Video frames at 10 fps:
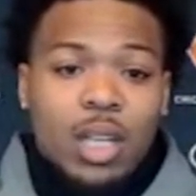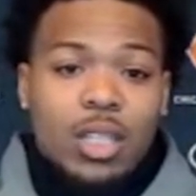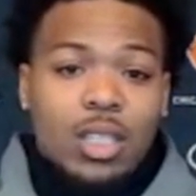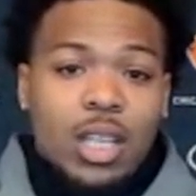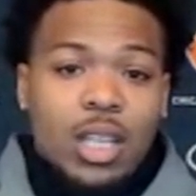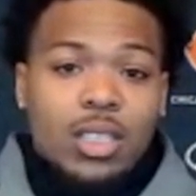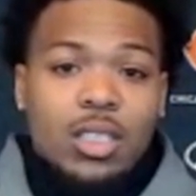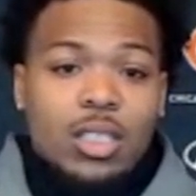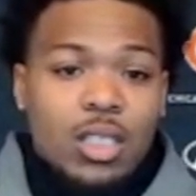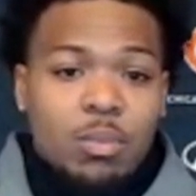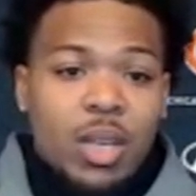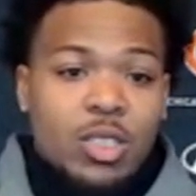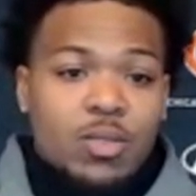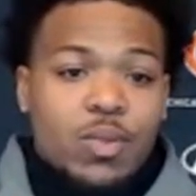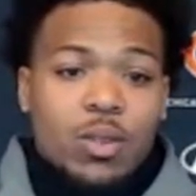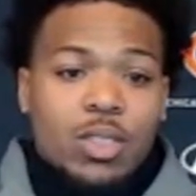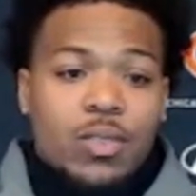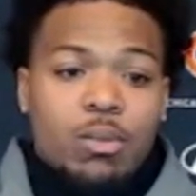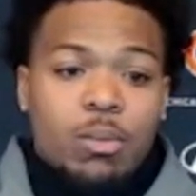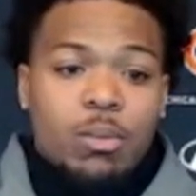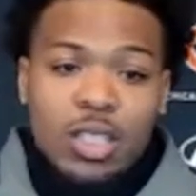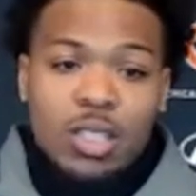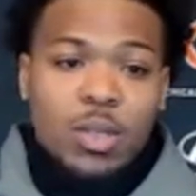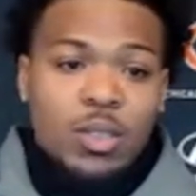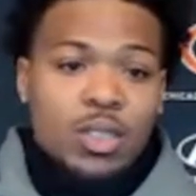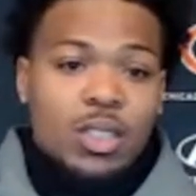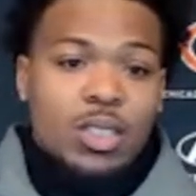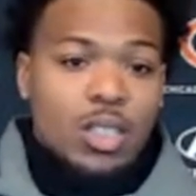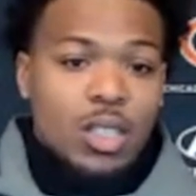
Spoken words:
I think that's the major focus for everybody in the building is